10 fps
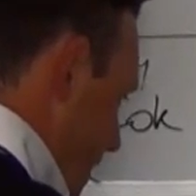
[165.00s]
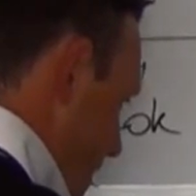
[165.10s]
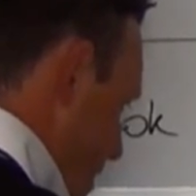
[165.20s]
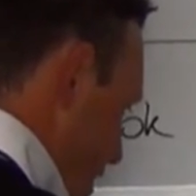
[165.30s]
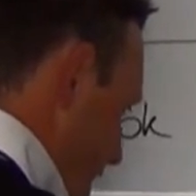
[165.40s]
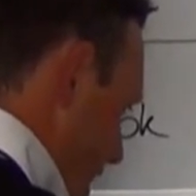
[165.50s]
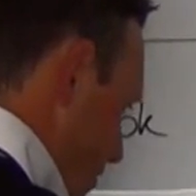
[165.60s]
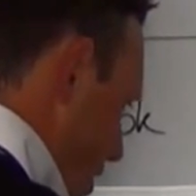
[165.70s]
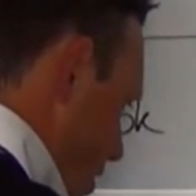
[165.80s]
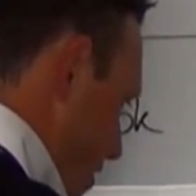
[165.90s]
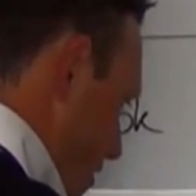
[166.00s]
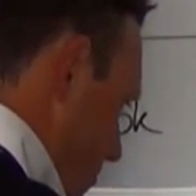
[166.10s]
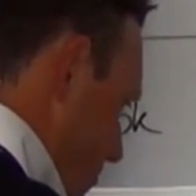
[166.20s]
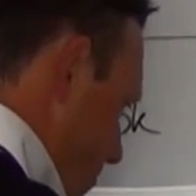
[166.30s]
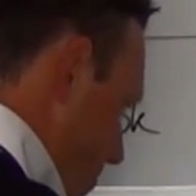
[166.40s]
Then you're going to have
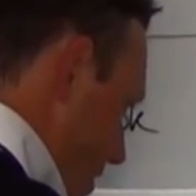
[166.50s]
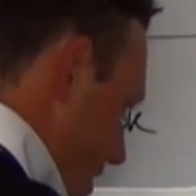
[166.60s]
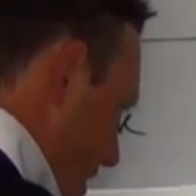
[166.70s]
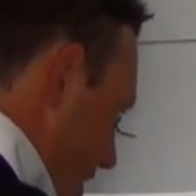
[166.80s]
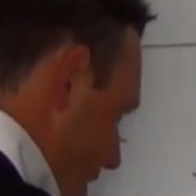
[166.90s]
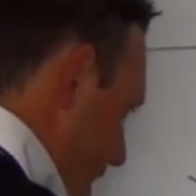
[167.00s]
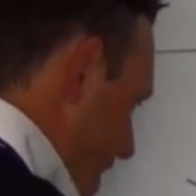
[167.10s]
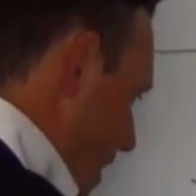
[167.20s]
loan and